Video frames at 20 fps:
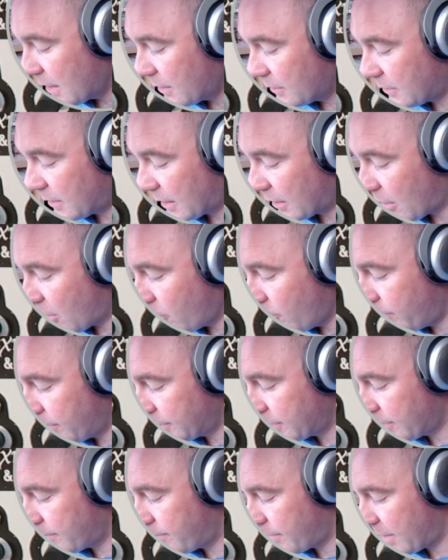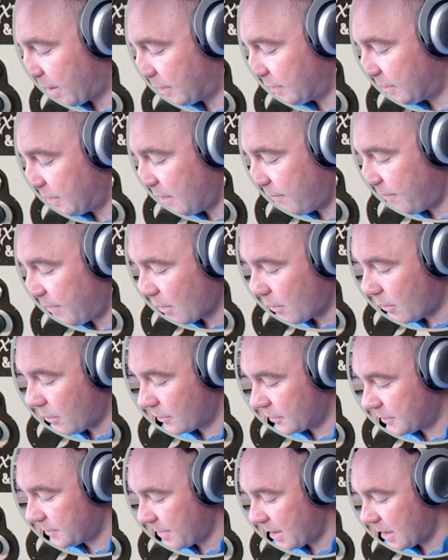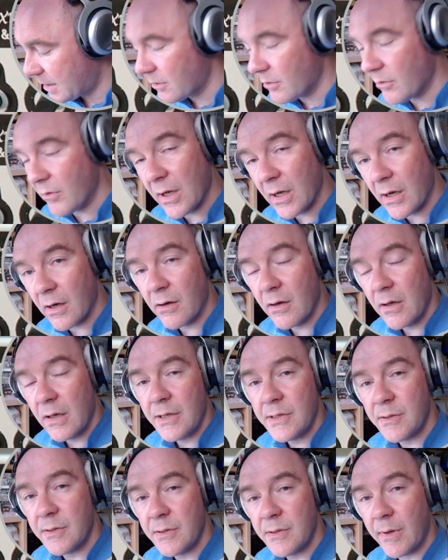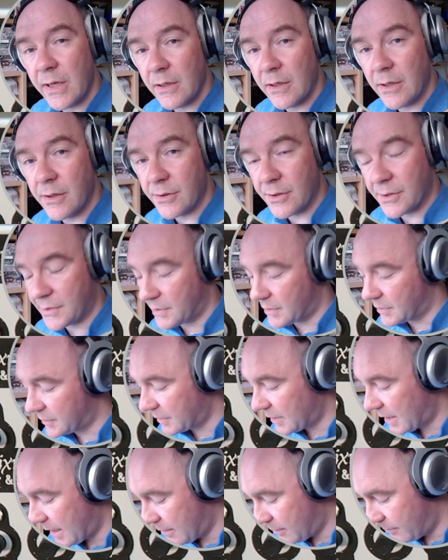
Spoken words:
That opens up my CV aux menu here so I can adjust the scale